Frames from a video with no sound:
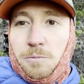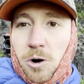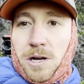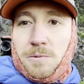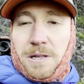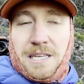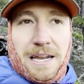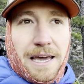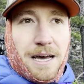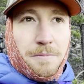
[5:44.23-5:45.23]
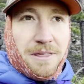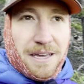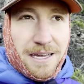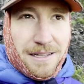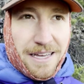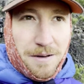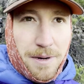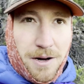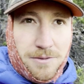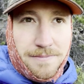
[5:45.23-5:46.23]
working with today, I'm thinking like
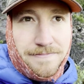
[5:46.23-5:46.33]
about